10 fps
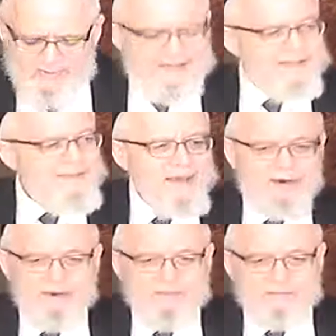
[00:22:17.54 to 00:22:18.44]
it's a pair.
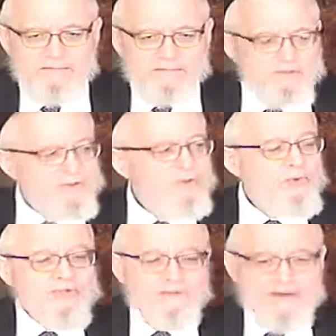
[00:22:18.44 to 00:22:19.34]
Two
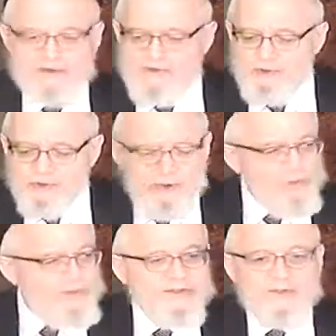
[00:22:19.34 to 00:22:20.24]
is a pair. So
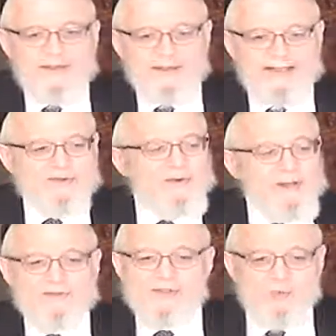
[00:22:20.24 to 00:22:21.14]
two is really has
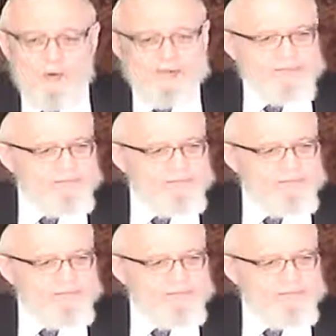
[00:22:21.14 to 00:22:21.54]
relevance to one.